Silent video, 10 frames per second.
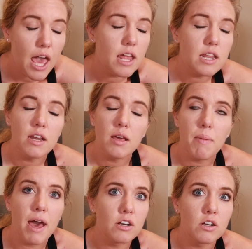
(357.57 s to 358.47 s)
and in a
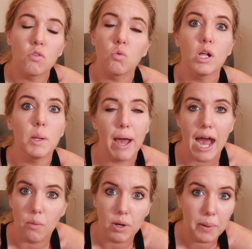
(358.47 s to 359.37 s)
matter of
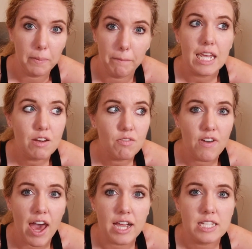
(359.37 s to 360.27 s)
willpower. In
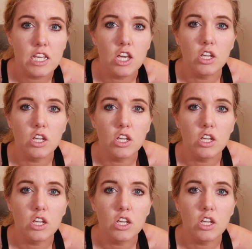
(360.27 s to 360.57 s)
fact,